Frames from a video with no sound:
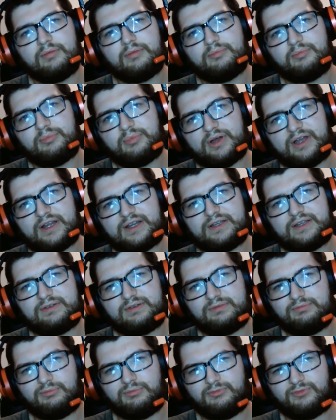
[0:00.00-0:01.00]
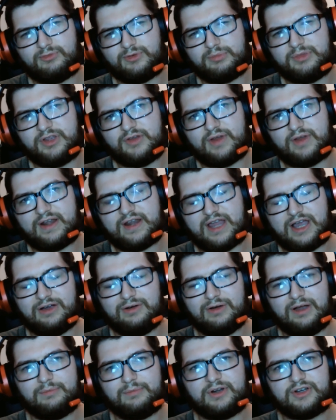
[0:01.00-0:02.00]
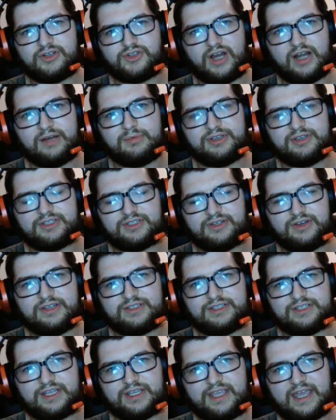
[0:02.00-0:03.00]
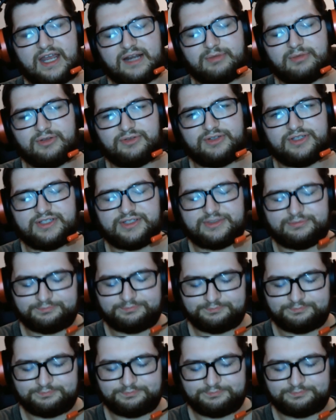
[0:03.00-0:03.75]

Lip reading: But for me right now, I'm going to try to be as serious as I can about this.